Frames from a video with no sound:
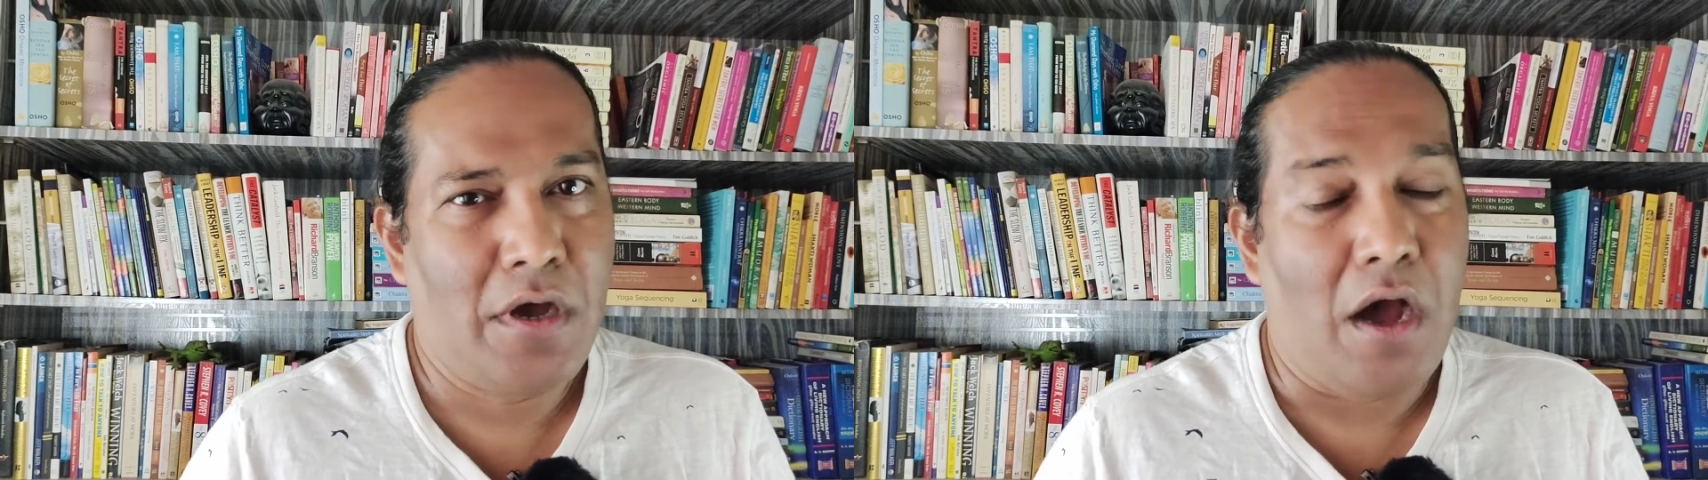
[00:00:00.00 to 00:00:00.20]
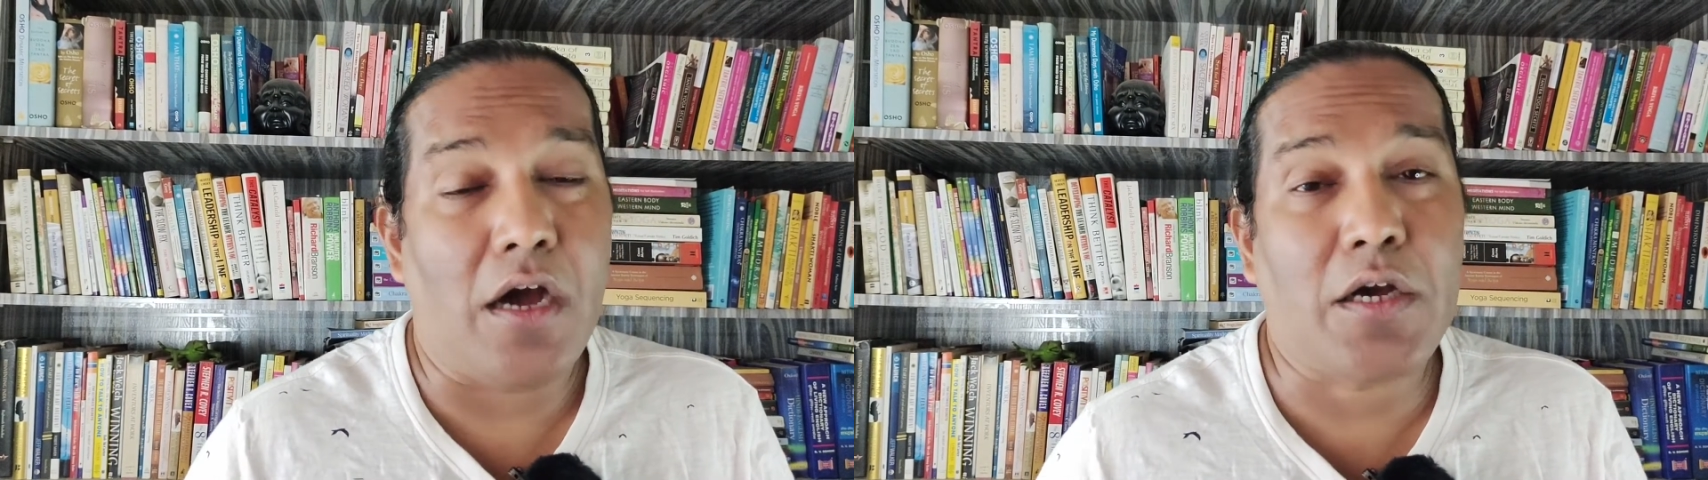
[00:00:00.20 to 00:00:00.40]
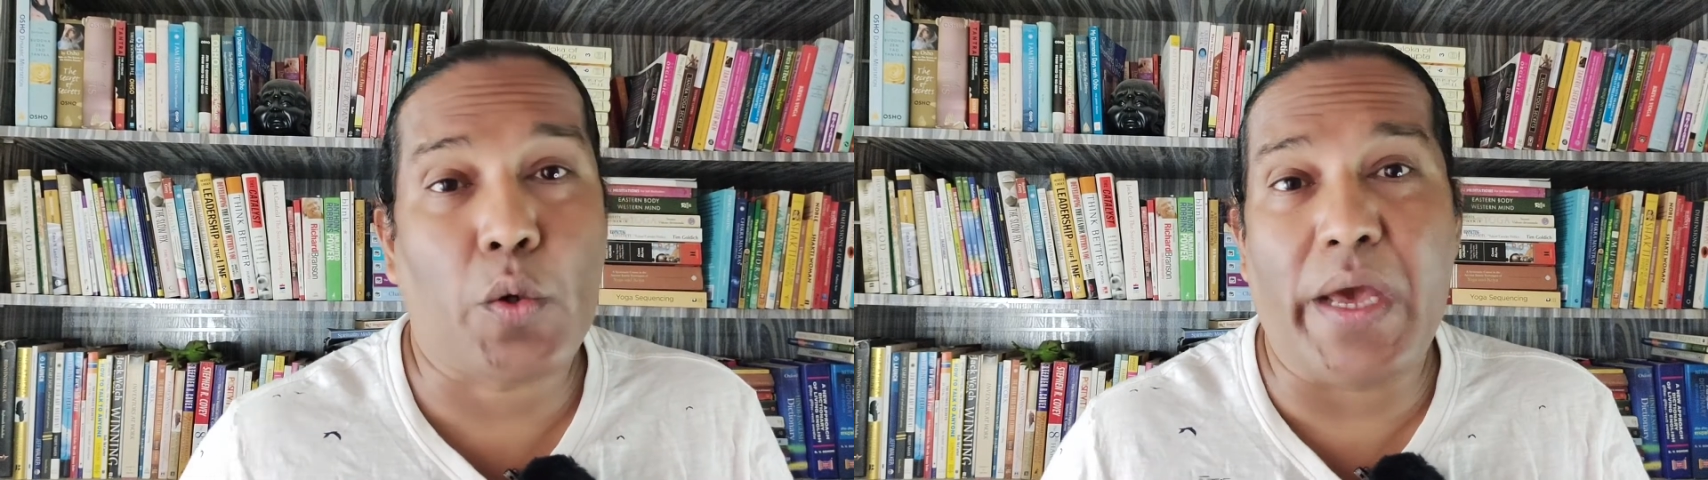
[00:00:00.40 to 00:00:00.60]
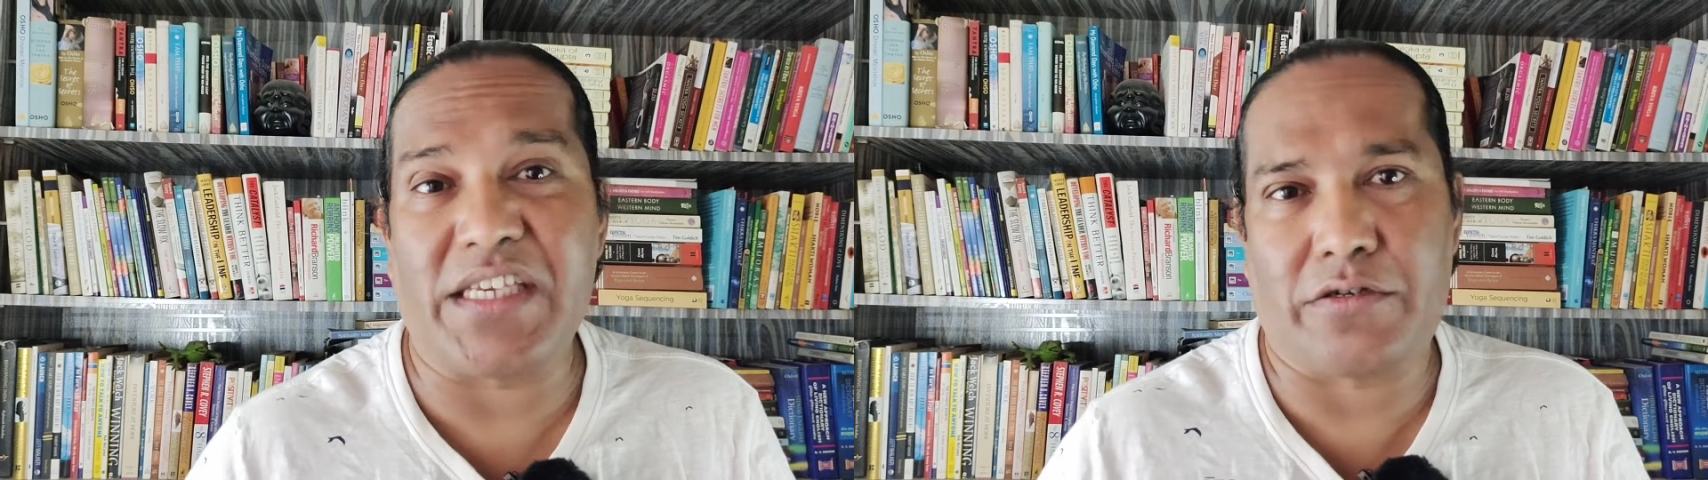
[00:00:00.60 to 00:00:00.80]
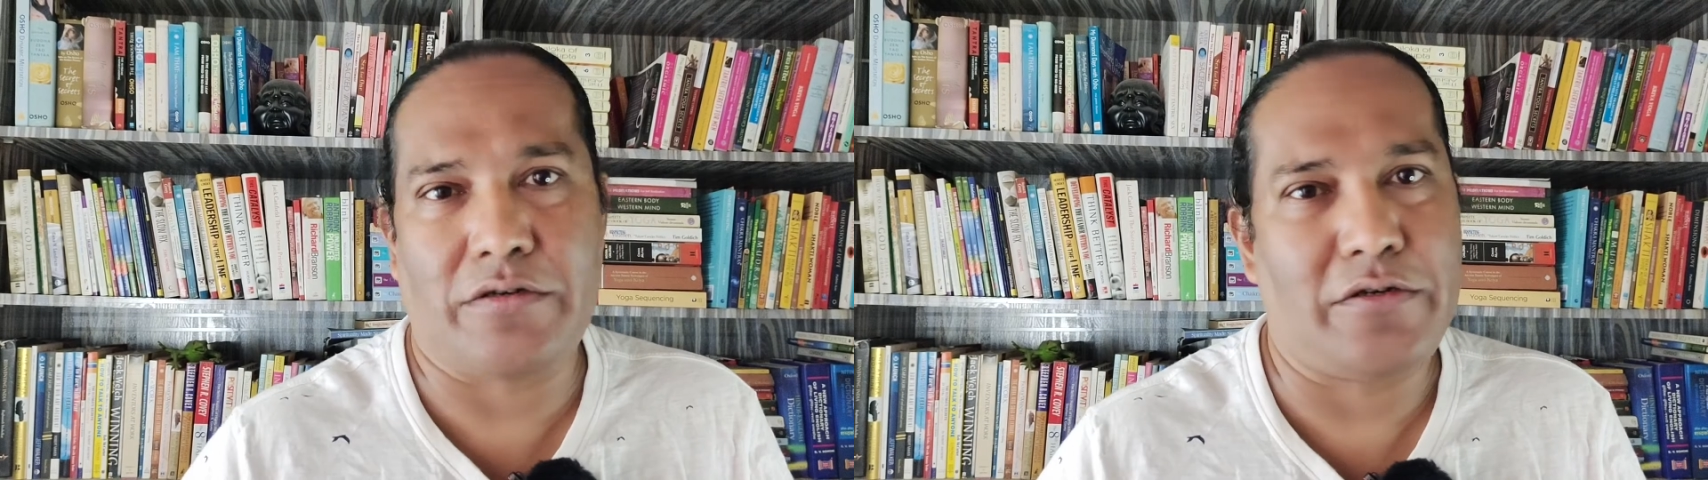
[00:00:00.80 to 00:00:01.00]
a
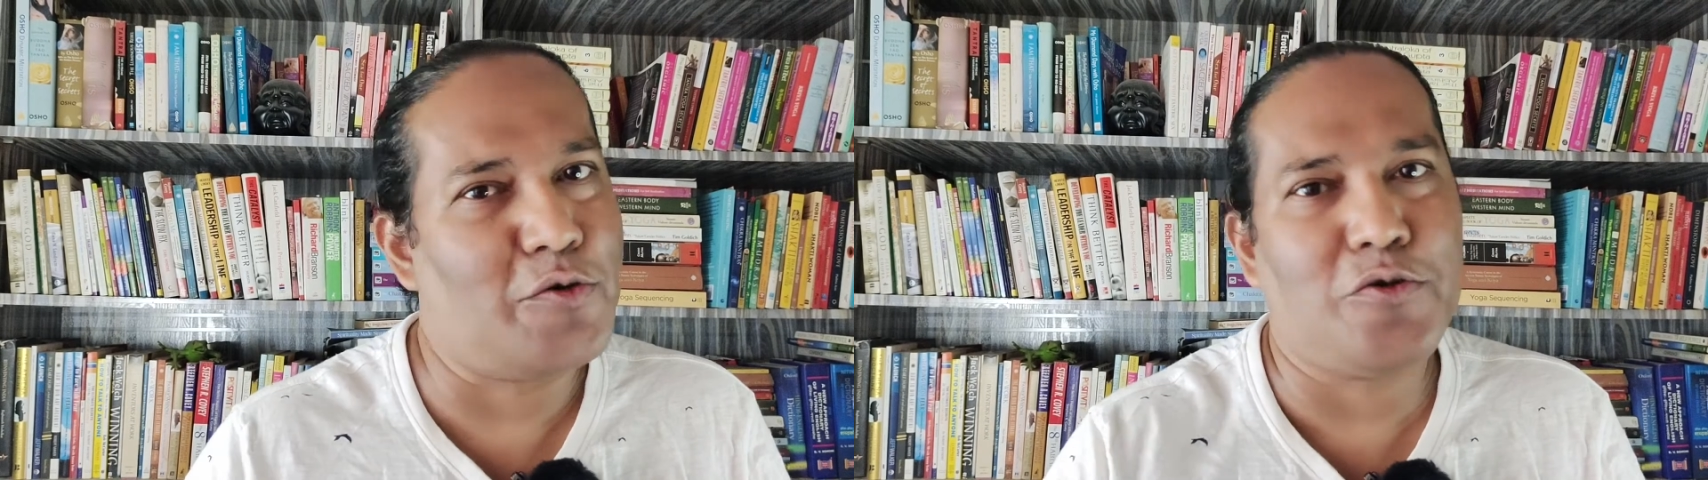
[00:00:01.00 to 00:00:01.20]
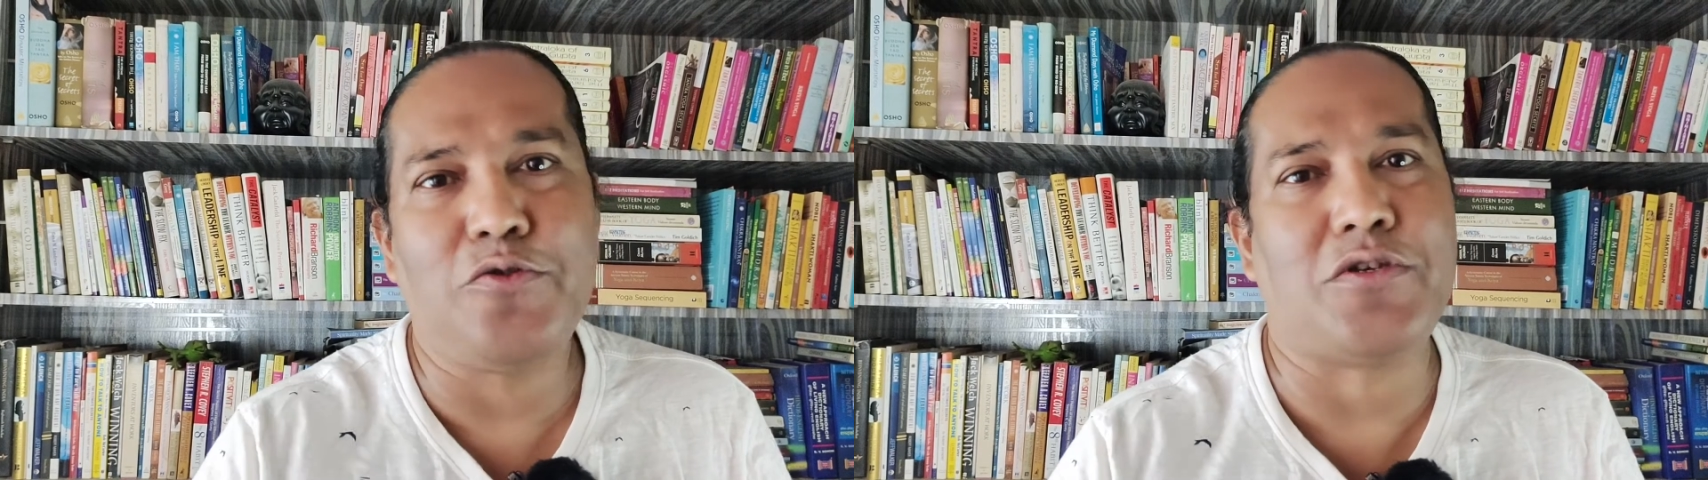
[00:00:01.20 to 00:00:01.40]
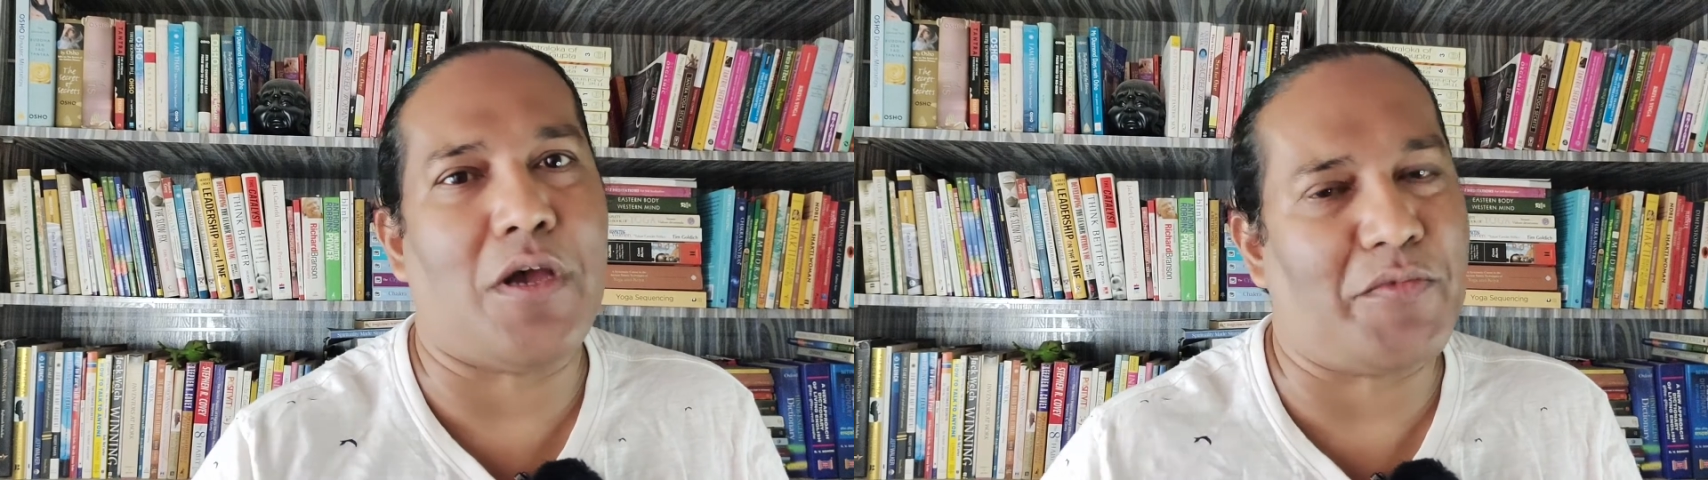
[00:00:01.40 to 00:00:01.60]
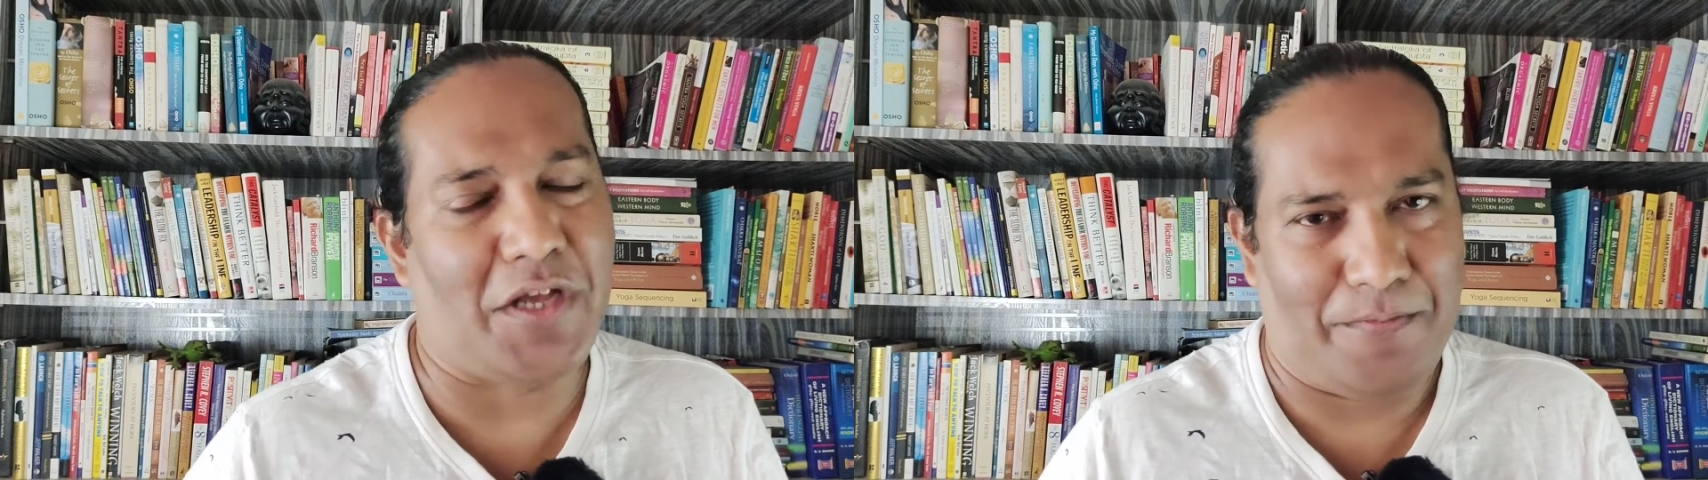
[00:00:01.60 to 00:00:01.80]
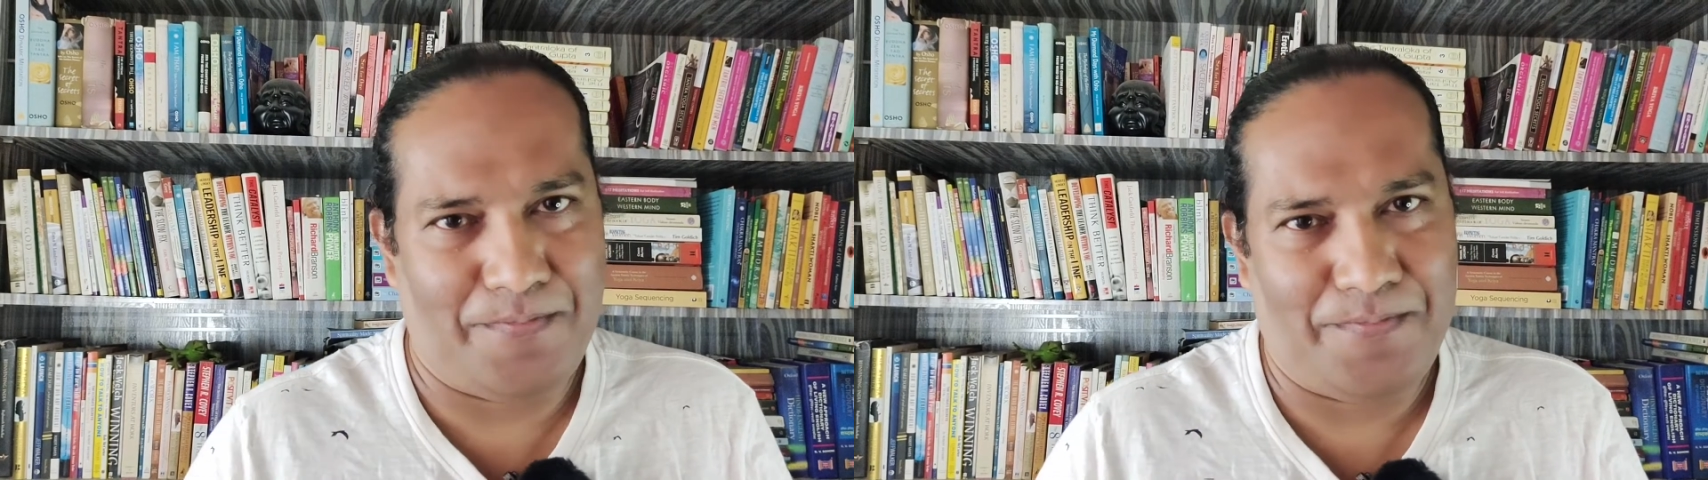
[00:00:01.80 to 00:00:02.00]
quest to do
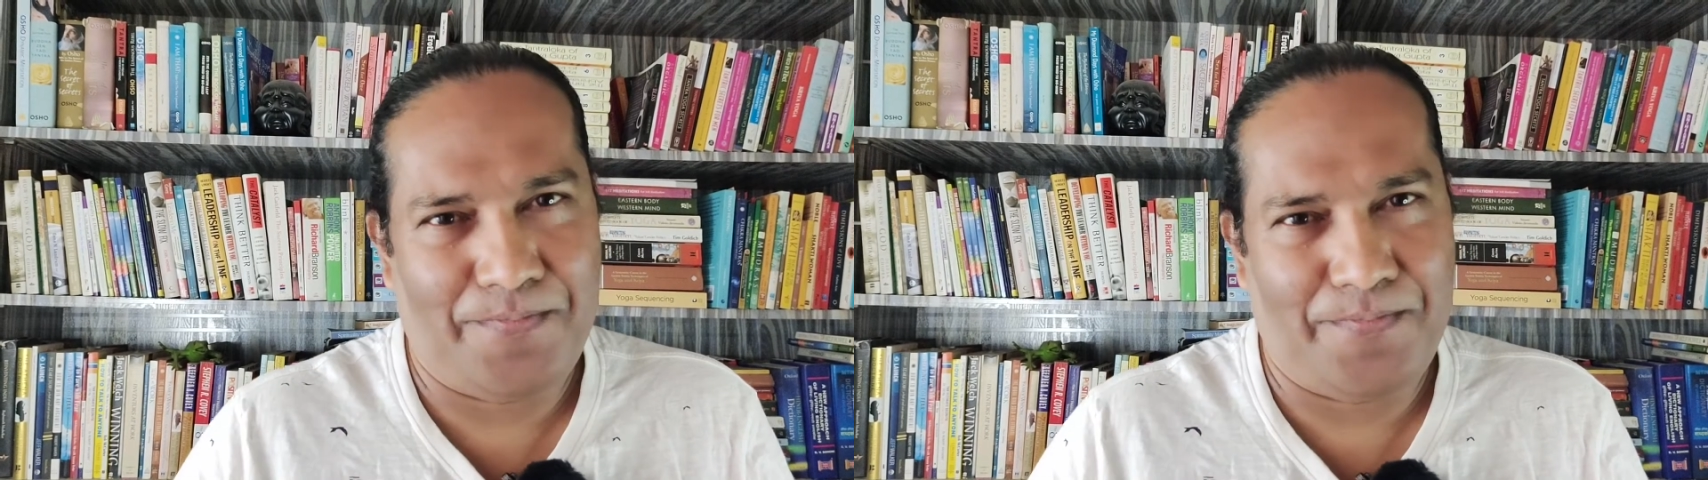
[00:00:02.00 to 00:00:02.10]
something